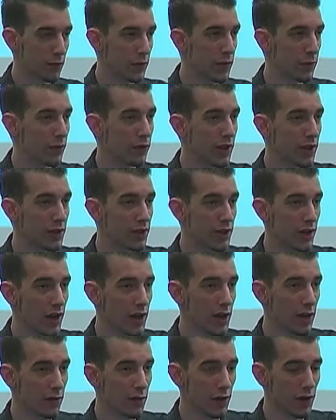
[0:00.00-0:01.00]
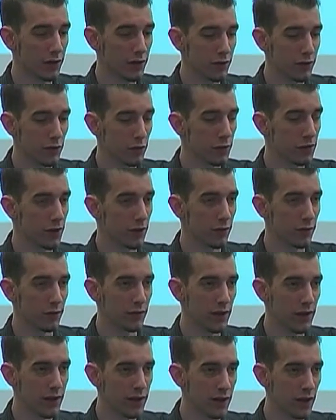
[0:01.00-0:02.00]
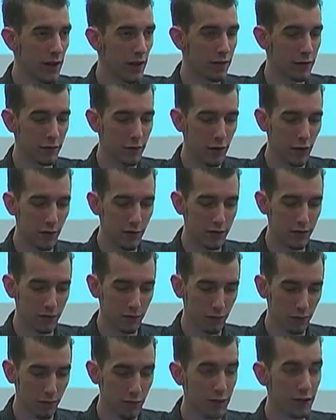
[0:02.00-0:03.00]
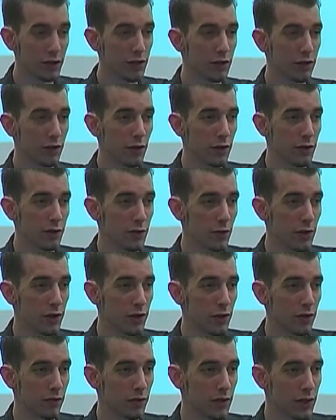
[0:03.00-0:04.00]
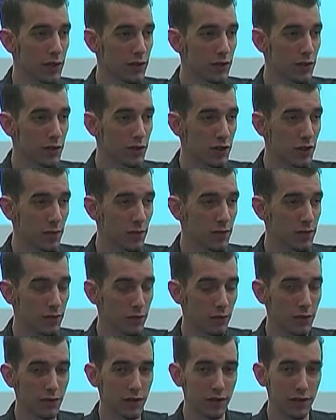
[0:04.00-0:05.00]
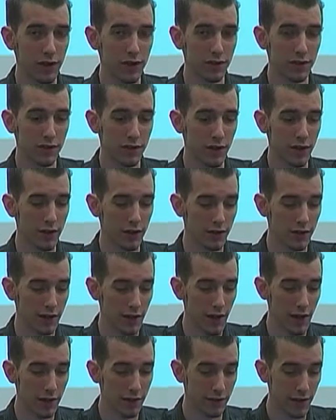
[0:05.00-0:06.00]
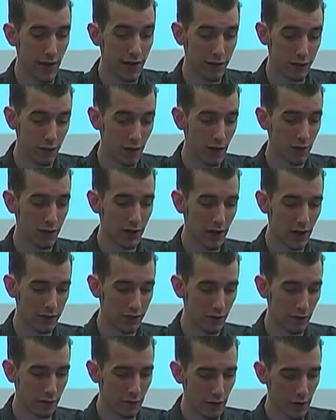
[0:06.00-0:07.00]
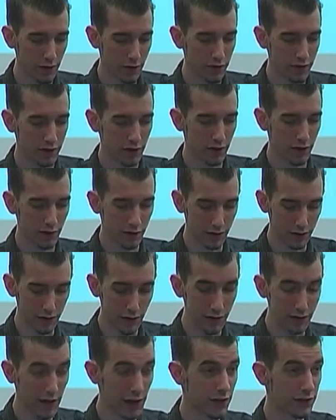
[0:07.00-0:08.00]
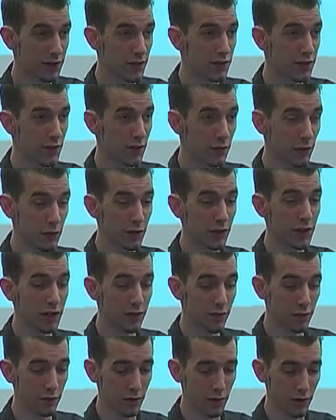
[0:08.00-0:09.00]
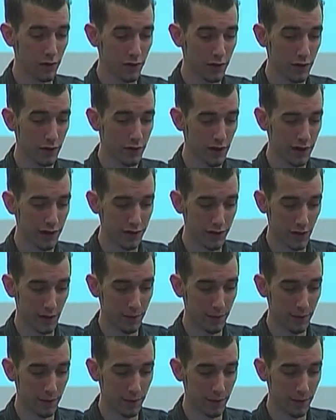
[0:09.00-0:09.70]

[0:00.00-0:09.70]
people like Cheyenne Weldon, who we'll hear from later, have developed really close working relationships with the legislators. And that is why we got it so far this year in Texas, and we'll get even further next